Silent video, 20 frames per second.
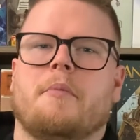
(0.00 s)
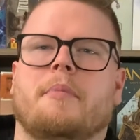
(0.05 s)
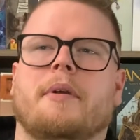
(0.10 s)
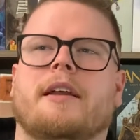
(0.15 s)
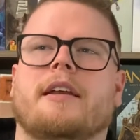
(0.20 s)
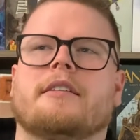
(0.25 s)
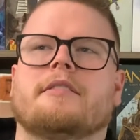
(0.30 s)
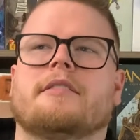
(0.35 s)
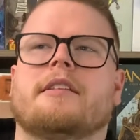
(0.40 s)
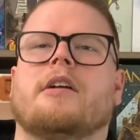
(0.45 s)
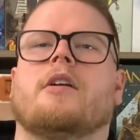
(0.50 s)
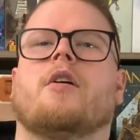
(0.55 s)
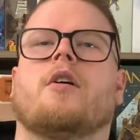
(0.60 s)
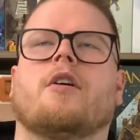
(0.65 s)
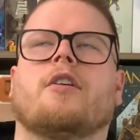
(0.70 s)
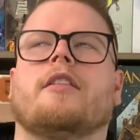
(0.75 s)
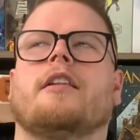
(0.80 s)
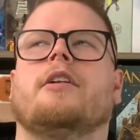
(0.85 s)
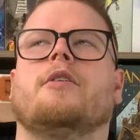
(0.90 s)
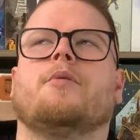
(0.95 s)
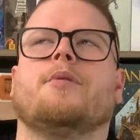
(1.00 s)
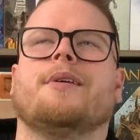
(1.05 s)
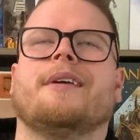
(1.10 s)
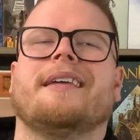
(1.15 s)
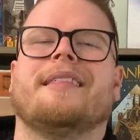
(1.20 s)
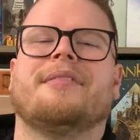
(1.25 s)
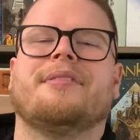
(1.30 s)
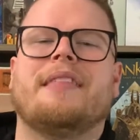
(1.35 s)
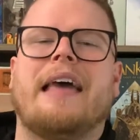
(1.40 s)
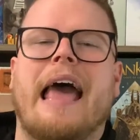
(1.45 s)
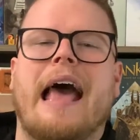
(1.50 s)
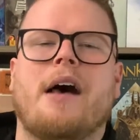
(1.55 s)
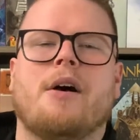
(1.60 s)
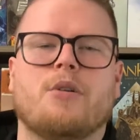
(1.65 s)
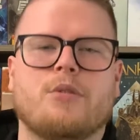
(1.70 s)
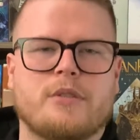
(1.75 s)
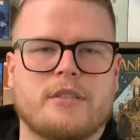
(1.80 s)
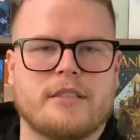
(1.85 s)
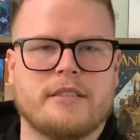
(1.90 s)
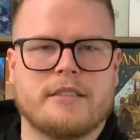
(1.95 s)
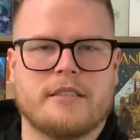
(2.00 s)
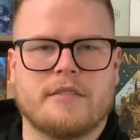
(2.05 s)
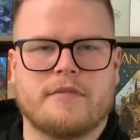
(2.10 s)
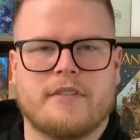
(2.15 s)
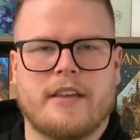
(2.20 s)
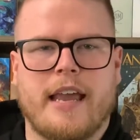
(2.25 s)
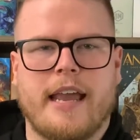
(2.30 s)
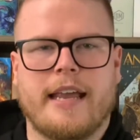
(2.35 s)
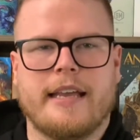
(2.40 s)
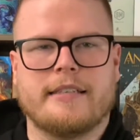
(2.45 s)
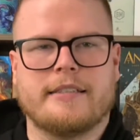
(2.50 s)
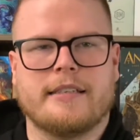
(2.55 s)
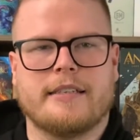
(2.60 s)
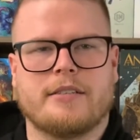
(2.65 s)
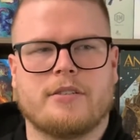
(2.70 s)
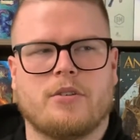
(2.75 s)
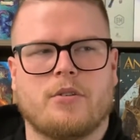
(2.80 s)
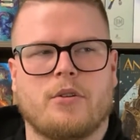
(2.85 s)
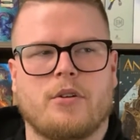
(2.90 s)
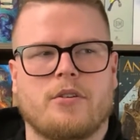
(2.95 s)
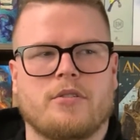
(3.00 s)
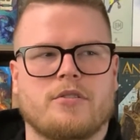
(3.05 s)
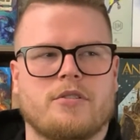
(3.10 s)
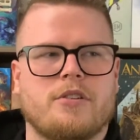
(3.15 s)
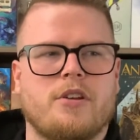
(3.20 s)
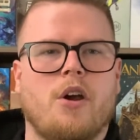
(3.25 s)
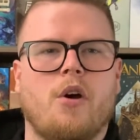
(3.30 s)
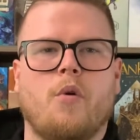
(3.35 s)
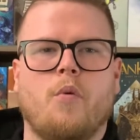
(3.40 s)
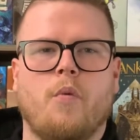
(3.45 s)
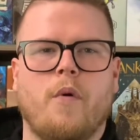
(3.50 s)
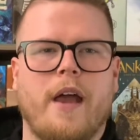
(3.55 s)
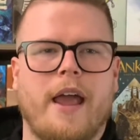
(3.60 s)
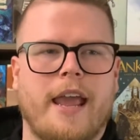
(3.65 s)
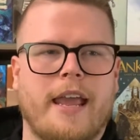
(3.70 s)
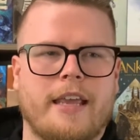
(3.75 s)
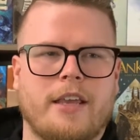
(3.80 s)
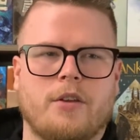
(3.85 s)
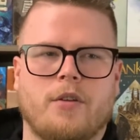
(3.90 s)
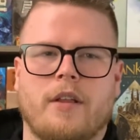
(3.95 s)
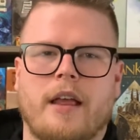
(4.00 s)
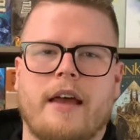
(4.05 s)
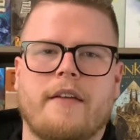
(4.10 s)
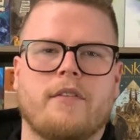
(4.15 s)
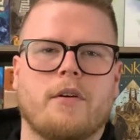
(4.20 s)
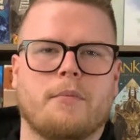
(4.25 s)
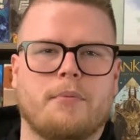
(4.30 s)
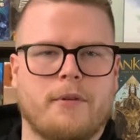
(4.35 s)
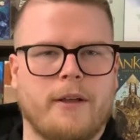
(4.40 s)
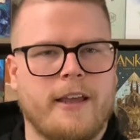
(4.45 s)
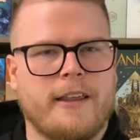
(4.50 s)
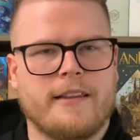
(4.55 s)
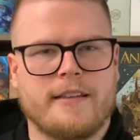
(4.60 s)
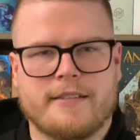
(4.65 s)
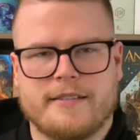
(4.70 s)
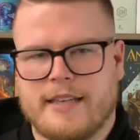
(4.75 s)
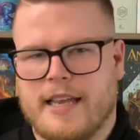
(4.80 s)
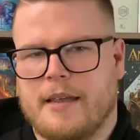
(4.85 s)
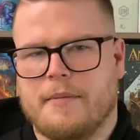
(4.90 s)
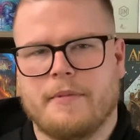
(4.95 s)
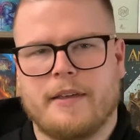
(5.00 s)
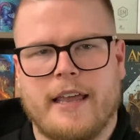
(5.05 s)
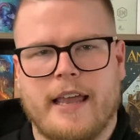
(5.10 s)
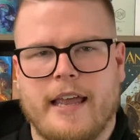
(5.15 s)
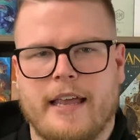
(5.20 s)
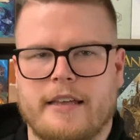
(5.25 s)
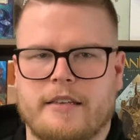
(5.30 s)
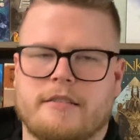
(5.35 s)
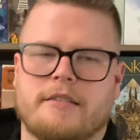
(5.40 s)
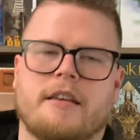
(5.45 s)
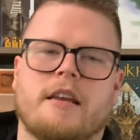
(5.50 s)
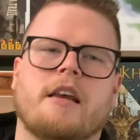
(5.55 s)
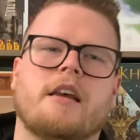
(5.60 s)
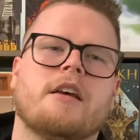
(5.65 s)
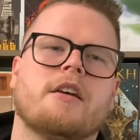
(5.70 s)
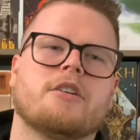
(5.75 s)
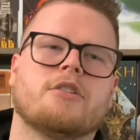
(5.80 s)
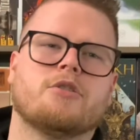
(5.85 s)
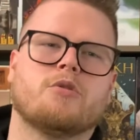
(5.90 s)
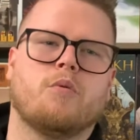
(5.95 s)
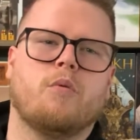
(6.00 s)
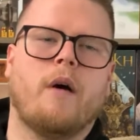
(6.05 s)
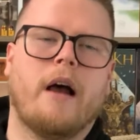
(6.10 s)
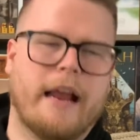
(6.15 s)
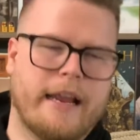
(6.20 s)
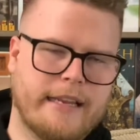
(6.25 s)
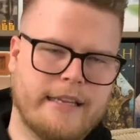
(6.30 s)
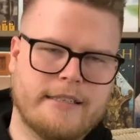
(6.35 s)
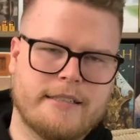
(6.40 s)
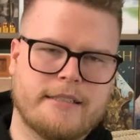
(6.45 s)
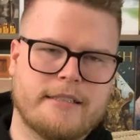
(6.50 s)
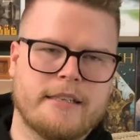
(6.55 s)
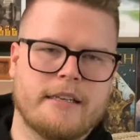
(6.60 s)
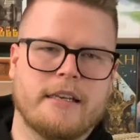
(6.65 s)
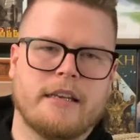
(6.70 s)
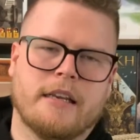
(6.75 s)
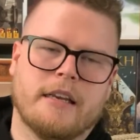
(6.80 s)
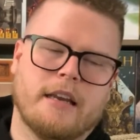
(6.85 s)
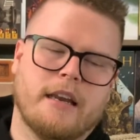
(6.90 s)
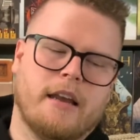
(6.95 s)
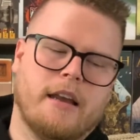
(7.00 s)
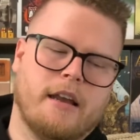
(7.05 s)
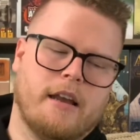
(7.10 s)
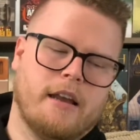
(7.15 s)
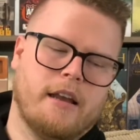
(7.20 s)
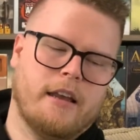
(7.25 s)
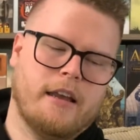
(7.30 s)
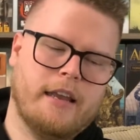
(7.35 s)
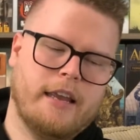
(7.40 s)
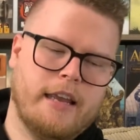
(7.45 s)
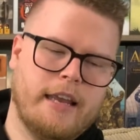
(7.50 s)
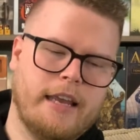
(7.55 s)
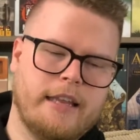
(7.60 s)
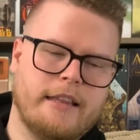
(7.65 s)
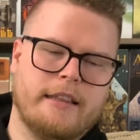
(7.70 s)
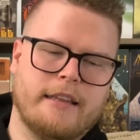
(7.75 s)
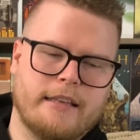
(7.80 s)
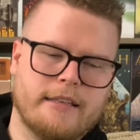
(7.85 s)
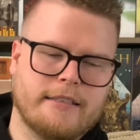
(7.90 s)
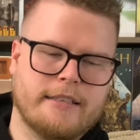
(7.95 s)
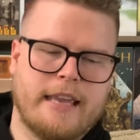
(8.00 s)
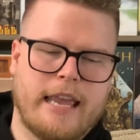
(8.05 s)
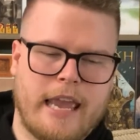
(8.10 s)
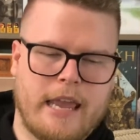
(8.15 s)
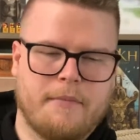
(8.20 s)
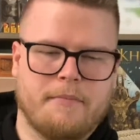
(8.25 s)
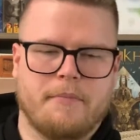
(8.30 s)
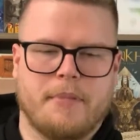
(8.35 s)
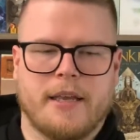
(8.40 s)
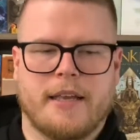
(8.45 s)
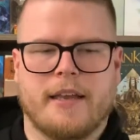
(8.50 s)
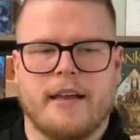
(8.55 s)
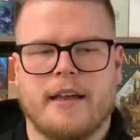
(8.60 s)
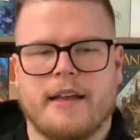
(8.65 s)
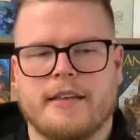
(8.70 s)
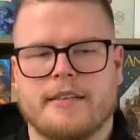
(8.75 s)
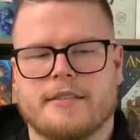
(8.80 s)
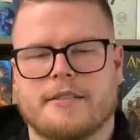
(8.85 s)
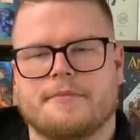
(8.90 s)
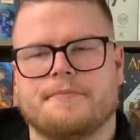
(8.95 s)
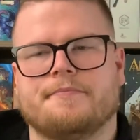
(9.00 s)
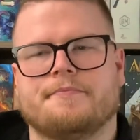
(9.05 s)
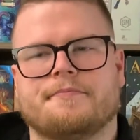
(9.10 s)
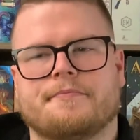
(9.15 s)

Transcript: because there are literally thousands of cases. So there's no way you'll ever play the same case twice in this game, because